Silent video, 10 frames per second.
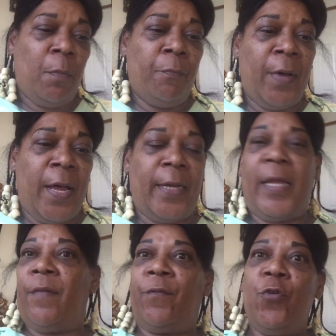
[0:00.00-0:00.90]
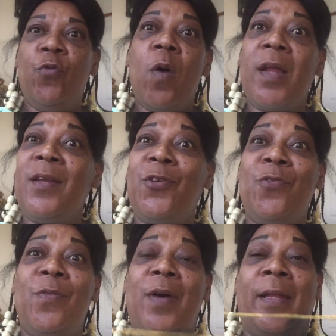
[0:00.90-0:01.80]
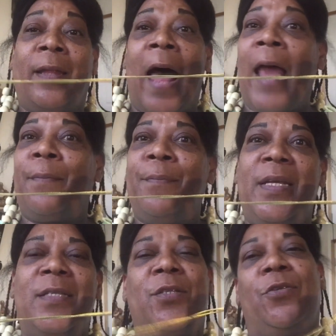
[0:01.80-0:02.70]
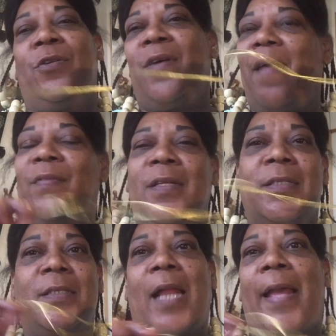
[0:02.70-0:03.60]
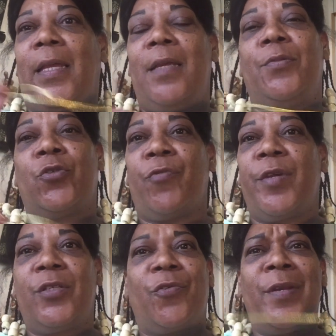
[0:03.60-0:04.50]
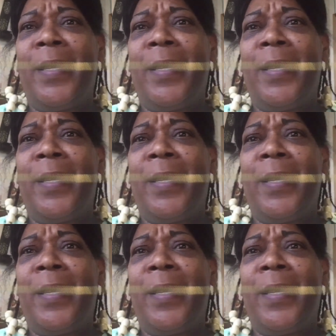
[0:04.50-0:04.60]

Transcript: But if you want to do a lot of beads so you don't have to just like keep string,